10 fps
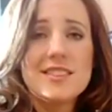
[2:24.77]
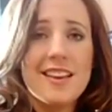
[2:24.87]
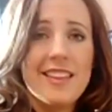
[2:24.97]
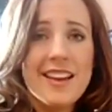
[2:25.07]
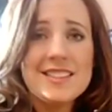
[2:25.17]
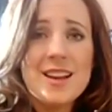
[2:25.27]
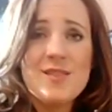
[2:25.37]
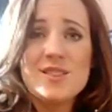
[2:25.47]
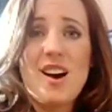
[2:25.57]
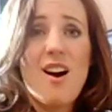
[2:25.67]
And that
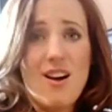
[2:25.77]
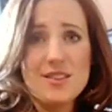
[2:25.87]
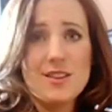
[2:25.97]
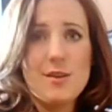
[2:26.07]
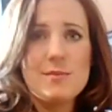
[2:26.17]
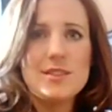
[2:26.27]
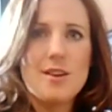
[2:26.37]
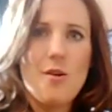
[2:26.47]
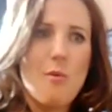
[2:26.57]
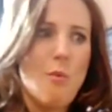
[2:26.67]
sounds awesome,
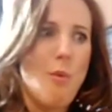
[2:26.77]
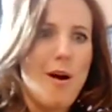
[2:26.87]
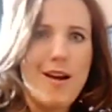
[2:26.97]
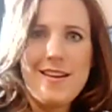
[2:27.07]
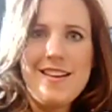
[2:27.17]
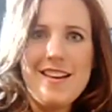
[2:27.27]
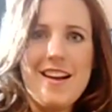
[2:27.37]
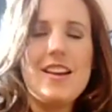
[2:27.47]
so why not?